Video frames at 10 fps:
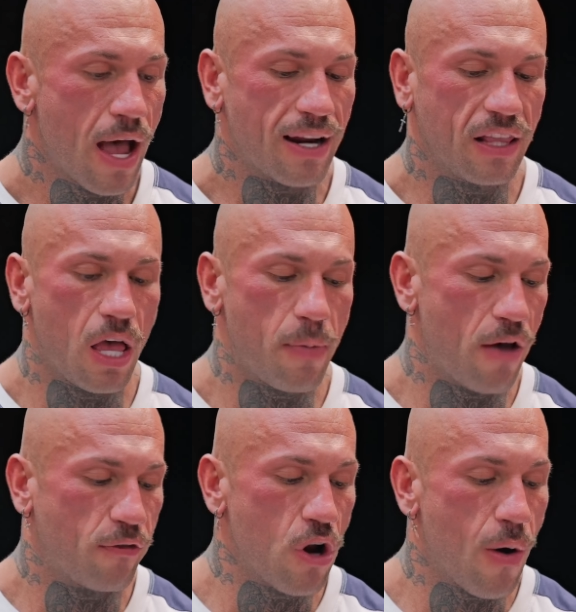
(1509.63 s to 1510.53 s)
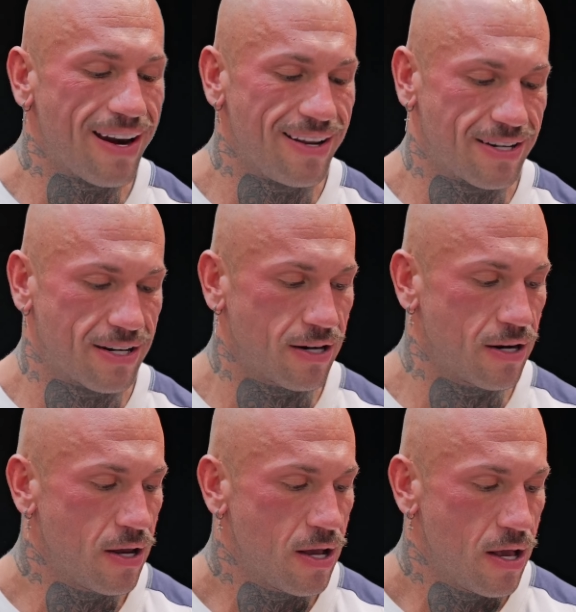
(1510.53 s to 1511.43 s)
and a little bit of no added,
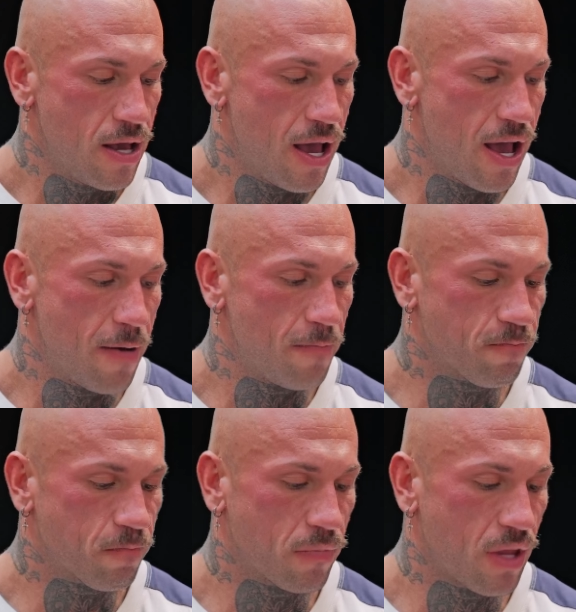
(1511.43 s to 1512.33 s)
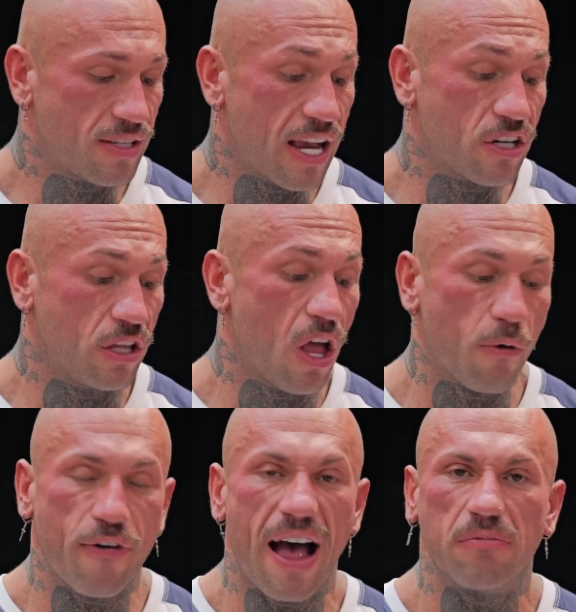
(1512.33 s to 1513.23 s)
it's actually
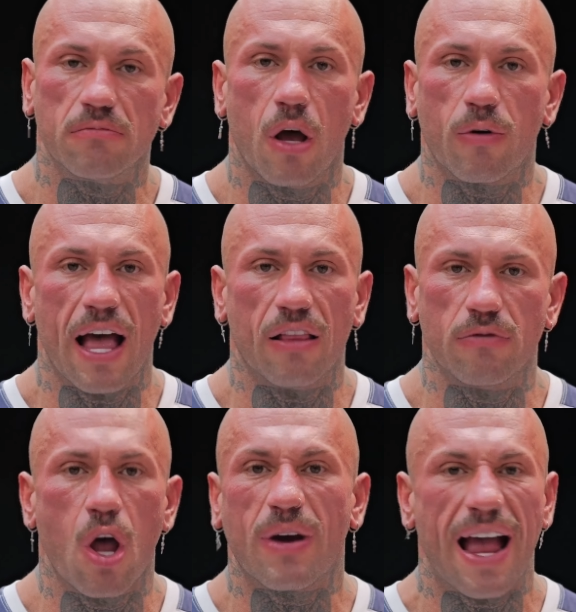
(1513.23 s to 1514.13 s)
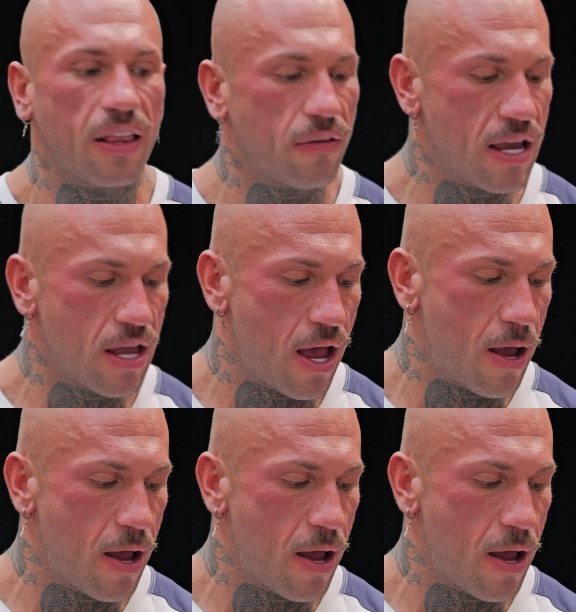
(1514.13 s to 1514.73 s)
low fat, low calorie, no calorie